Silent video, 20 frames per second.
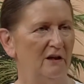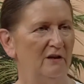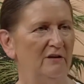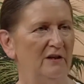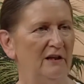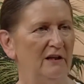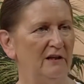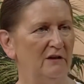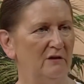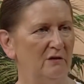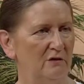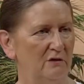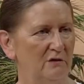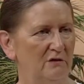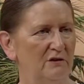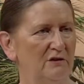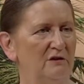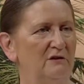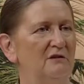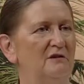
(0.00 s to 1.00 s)
okay,
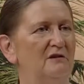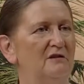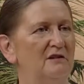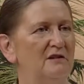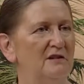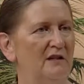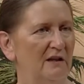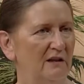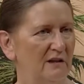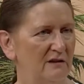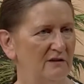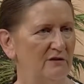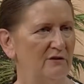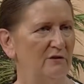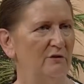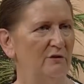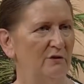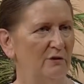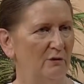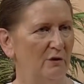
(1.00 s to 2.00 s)
God, tell us
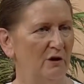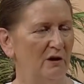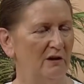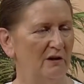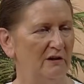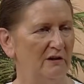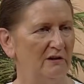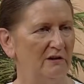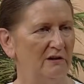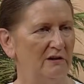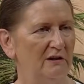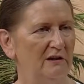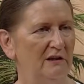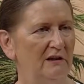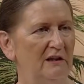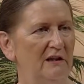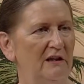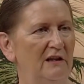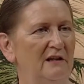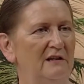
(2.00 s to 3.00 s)
who you are
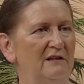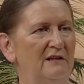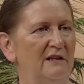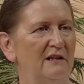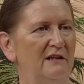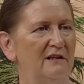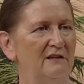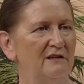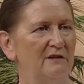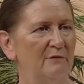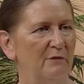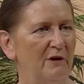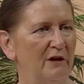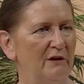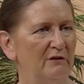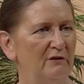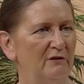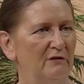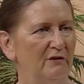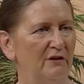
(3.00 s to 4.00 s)
and tell us
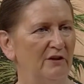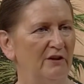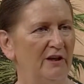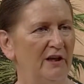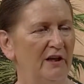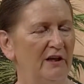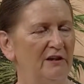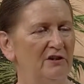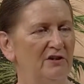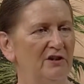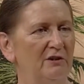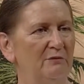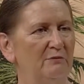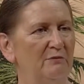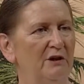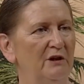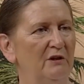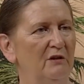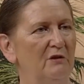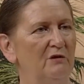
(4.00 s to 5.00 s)
about your creation,
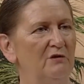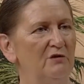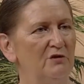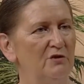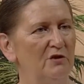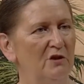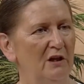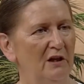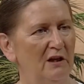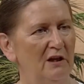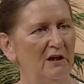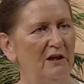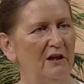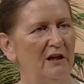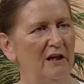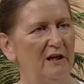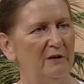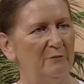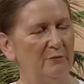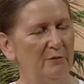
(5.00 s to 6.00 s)
because
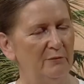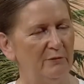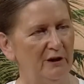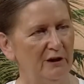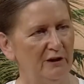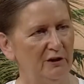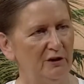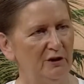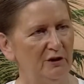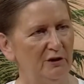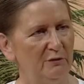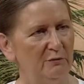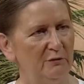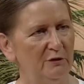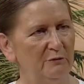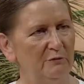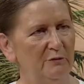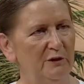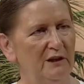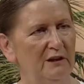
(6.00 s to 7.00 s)
a
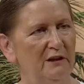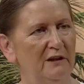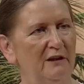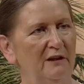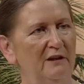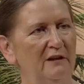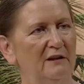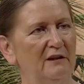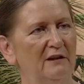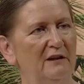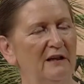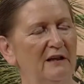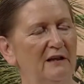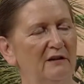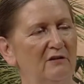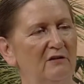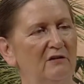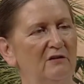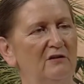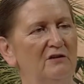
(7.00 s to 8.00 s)
human being
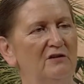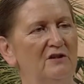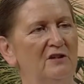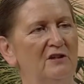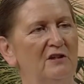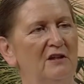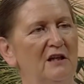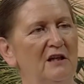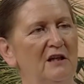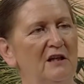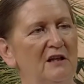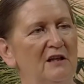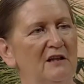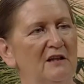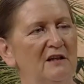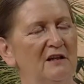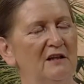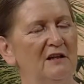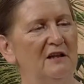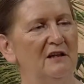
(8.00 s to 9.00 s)
cannot
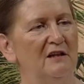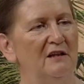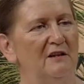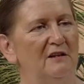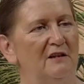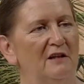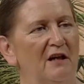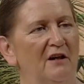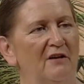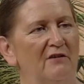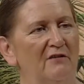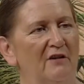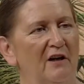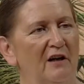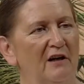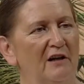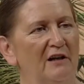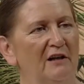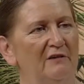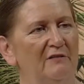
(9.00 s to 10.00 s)

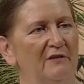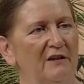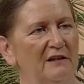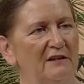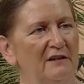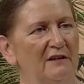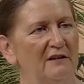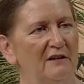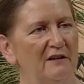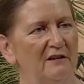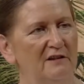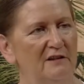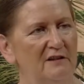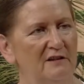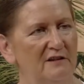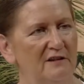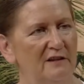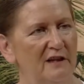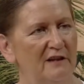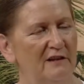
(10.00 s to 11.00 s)
arrive at an
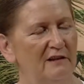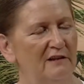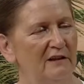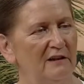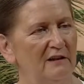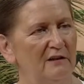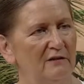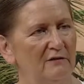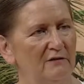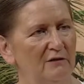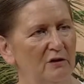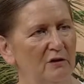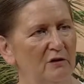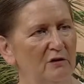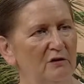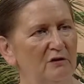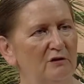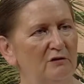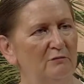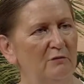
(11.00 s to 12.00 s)
understanding of
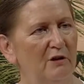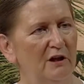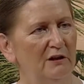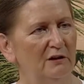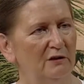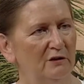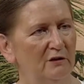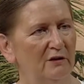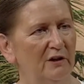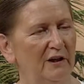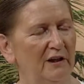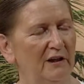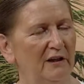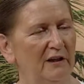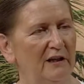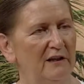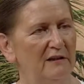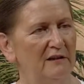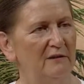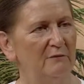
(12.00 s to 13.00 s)
God by
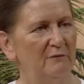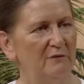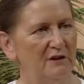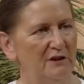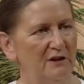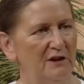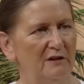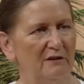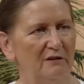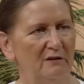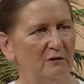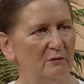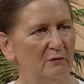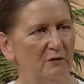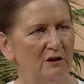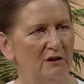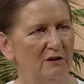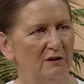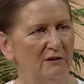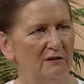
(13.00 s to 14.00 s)
looking at the material
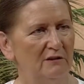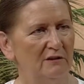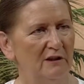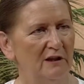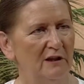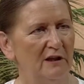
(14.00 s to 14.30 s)
world.